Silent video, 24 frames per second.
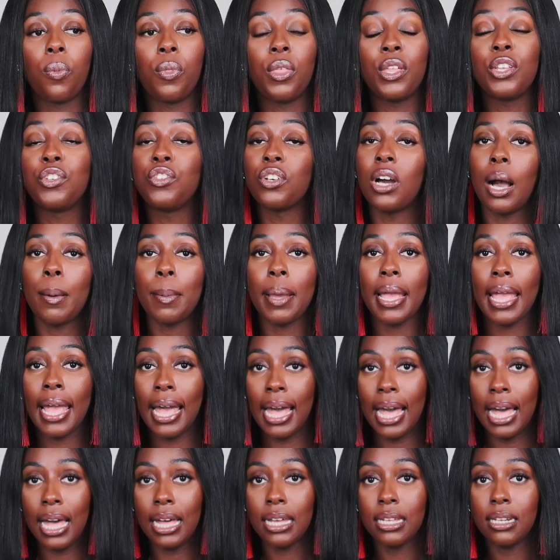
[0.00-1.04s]
the job I
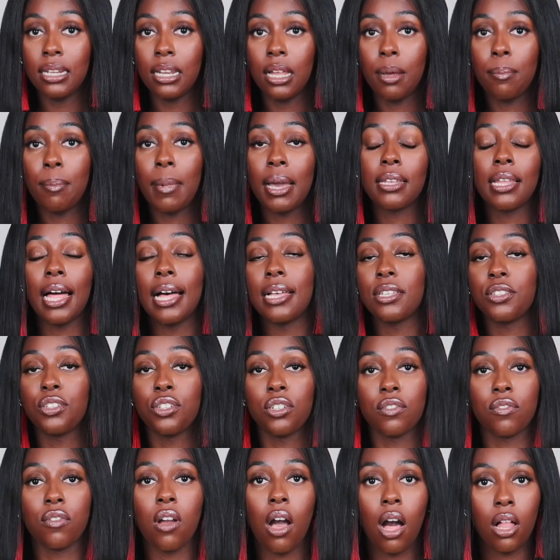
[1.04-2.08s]
had my last
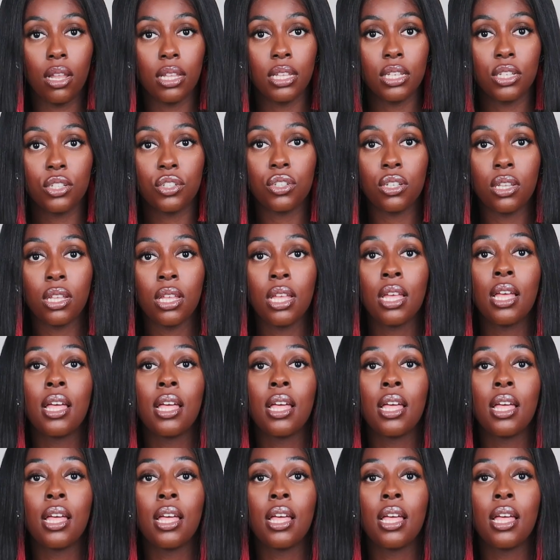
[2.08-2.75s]
year of college.